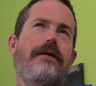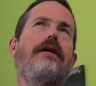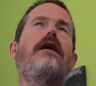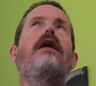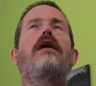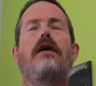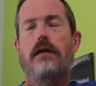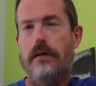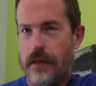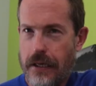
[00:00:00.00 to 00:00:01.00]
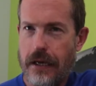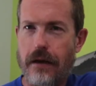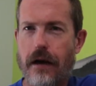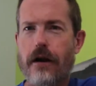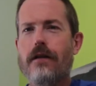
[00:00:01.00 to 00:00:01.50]
Oh,
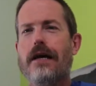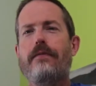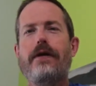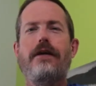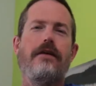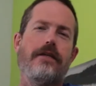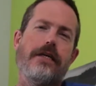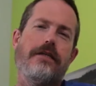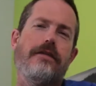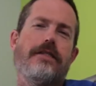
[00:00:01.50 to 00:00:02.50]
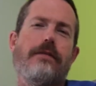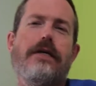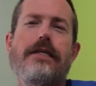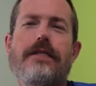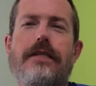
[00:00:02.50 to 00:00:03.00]
are you like me? You get to
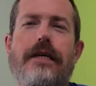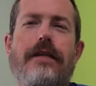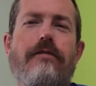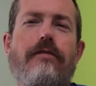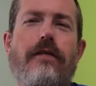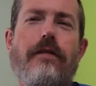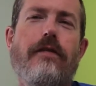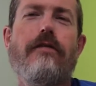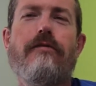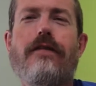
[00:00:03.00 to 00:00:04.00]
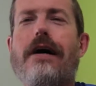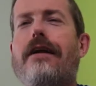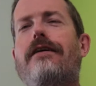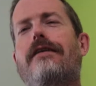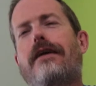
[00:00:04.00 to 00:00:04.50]
sometimes get to the
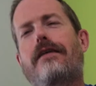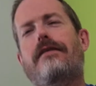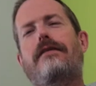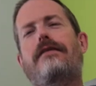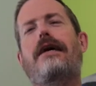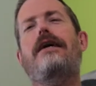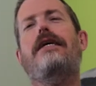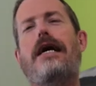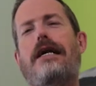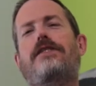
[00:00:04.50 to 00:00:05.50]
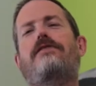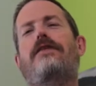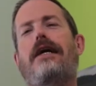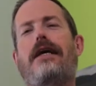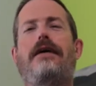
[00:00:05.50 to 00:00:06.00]
Friday. You're like, thank God it's
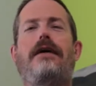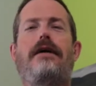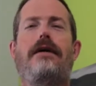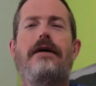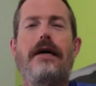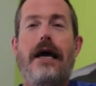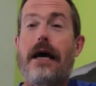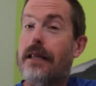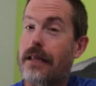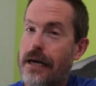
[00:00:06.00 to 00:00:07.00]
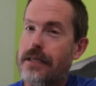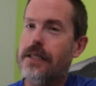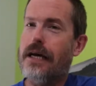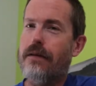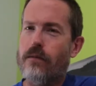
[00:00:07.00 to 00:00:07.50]
Friday.
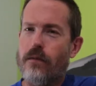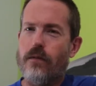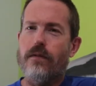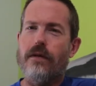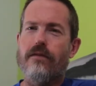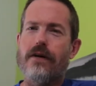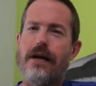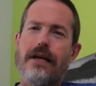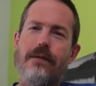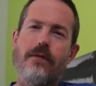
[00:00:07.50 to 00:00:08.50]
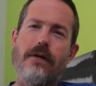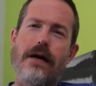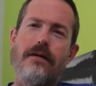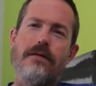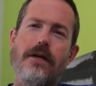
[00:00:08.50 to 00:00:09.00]
Nice that the Friday comes
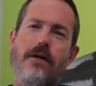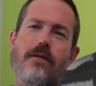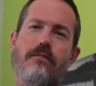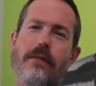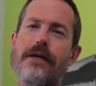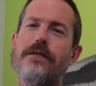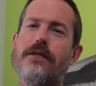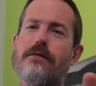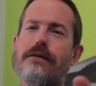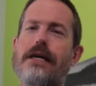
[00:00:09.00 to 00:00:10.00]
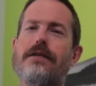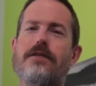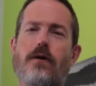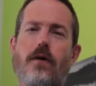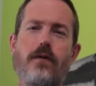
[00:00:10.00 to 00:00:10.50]
around. You know, Mondays are great because
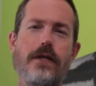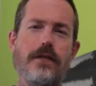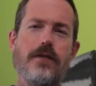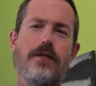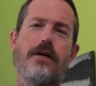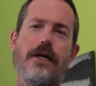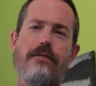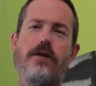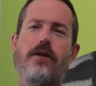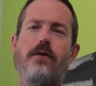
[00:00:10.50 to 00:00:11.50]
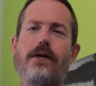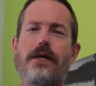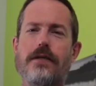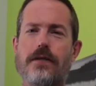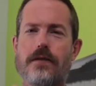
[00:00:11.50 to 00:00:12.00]
it's always the start of a new
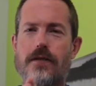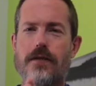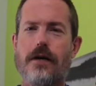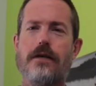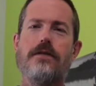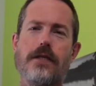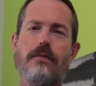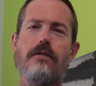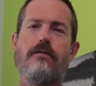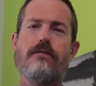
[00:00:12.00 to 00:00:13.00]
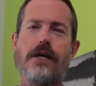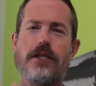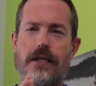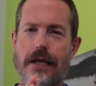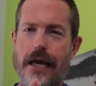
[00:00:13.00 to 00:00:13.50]
week. It's the start of something
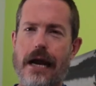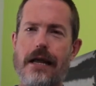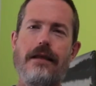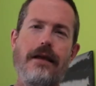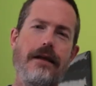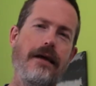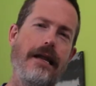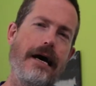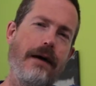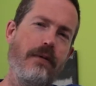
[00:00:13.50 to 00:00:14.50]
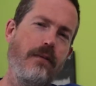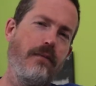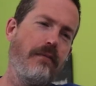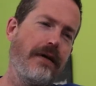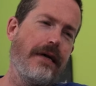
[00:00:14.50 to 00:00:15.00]
fresh that anything can happen.
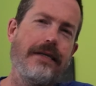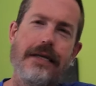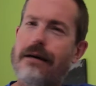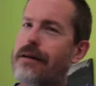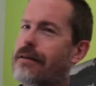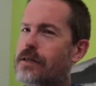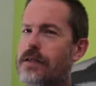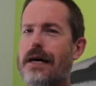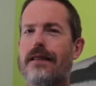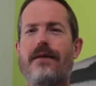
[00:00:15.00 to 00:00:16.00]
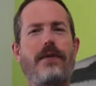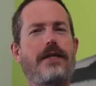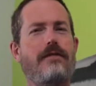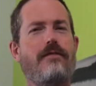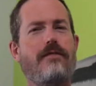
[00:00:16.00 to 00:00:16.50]
But I tell you, there's nothing
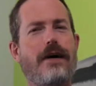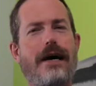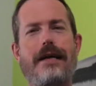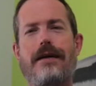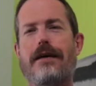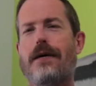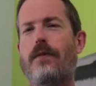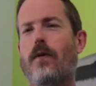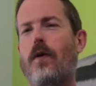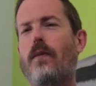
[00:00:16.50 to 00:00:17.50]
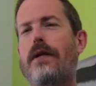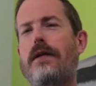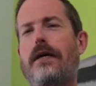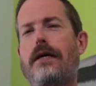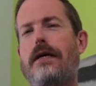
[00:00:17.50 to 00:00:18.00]
beats a Friday and coming home
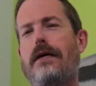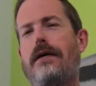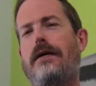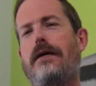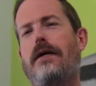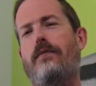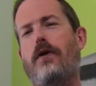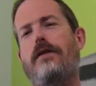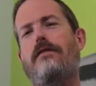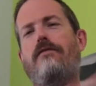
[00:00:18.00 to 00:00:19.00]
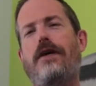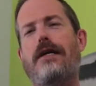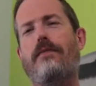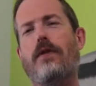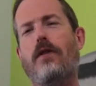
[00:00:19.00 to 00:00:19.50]
and putting the feet
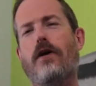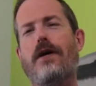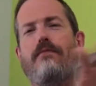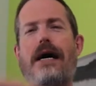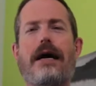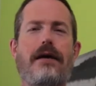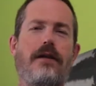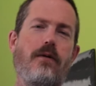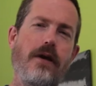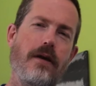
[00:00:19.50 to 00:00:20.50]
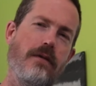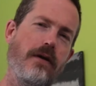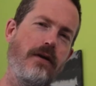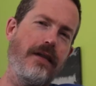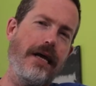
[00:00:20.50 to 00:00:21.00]
up and looking back at the week and
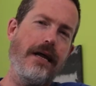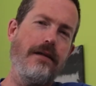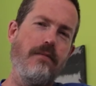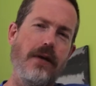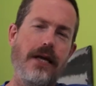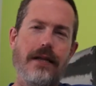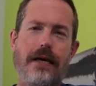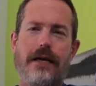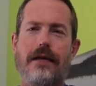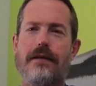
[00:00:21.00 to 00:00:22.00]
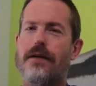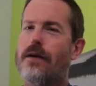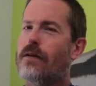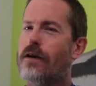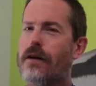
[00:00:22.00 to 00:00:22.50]
what you did and being like, you
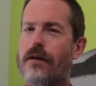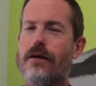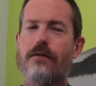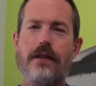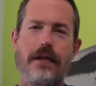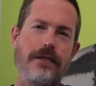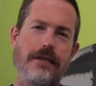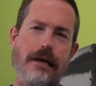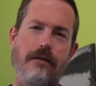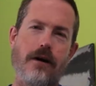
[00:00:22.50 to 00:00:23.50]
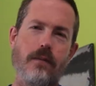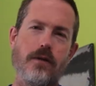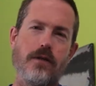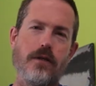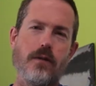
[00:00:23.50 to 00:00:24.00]
know, look at all the great things that I
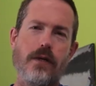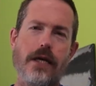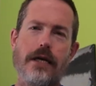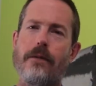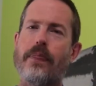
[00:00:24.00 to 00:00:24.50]
accomplished this week.